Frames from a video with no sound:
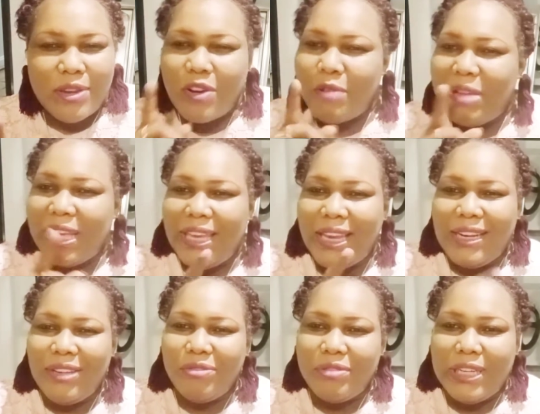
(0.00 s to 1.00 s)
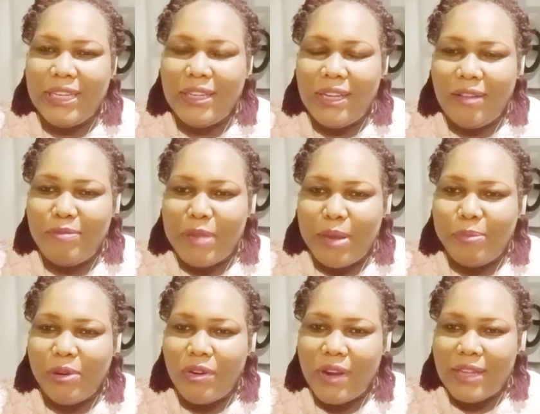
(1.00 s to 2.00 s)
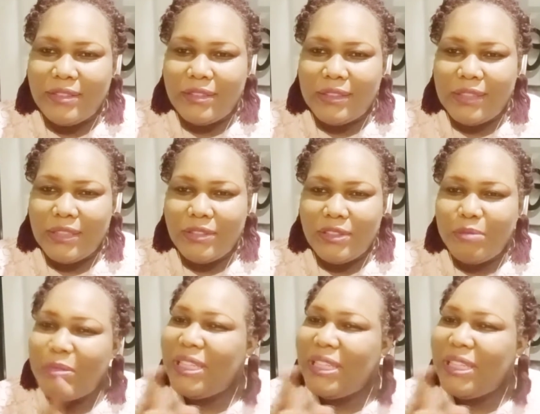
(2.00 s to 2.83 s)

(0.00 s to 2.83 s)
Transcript: or am I getting rid of my procrastination?